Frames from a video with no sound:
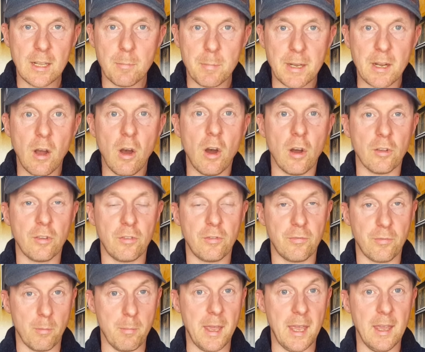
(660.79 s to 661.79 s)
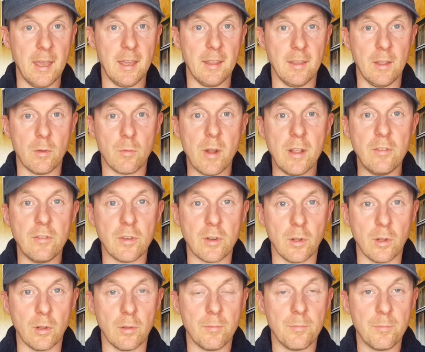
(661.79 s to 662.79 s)
bit harsh for me in the
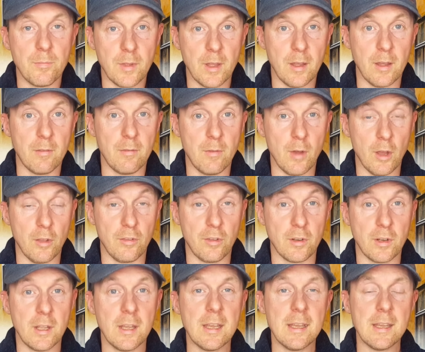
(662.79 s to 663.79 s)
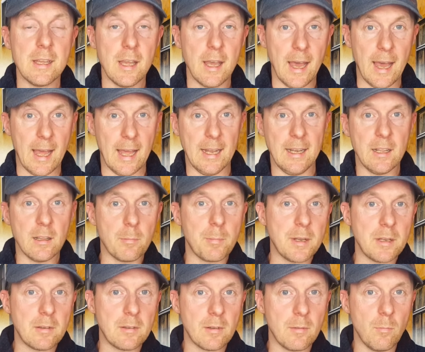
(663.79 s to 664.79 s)
original version. A little
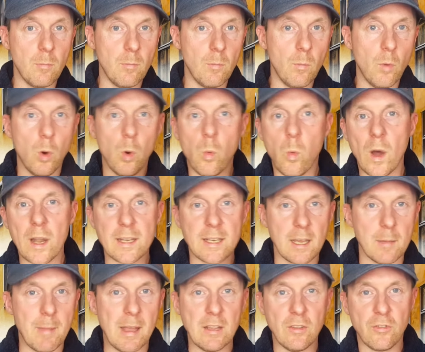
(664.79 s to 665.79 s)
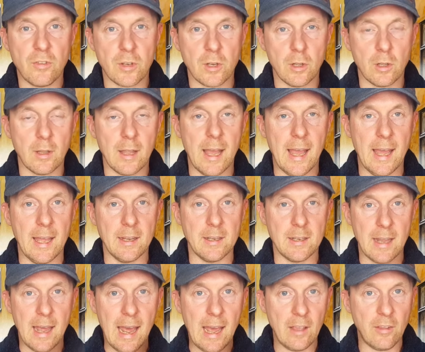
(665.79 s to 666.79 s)
bit more one-dimensional and
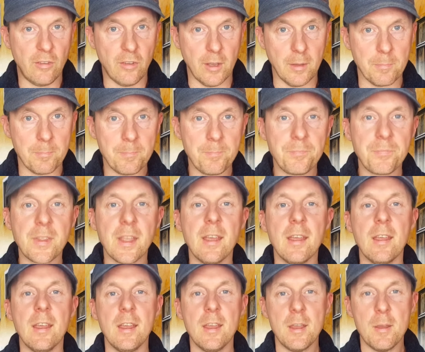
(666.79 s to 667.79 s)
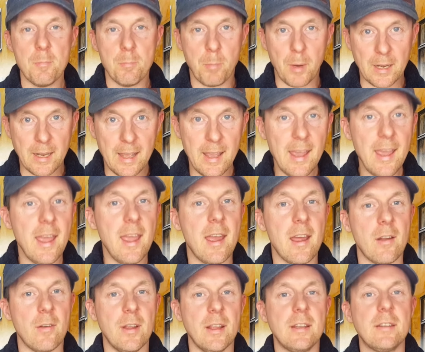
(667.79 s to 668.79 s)
ashy. But
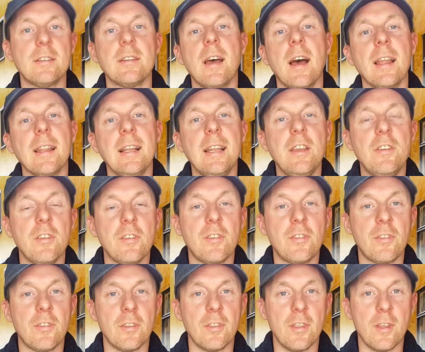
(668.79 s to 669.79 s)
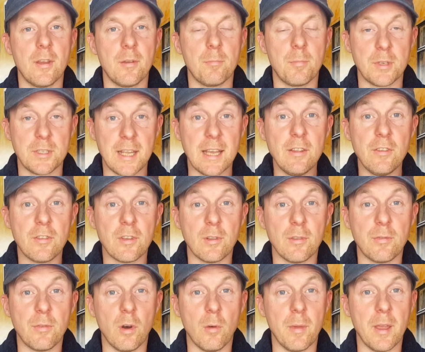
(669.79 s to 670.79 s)
here it unleashes the potential
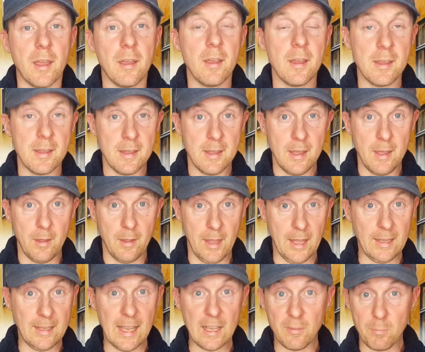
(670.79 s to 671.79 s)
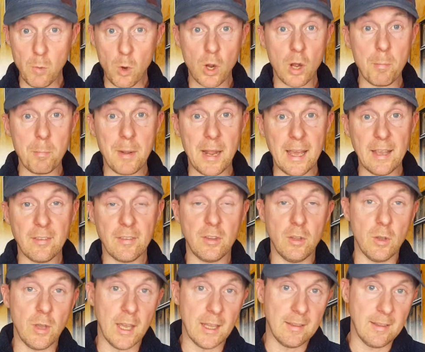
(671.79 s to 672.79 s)
for me. It gets more complex.
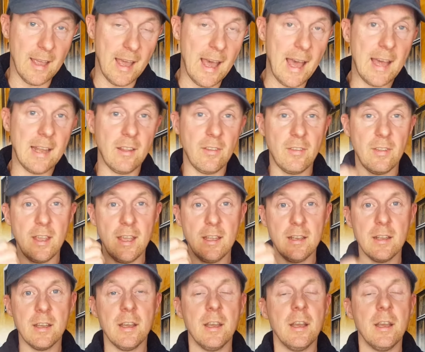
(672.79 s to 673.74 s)
You get the aniseed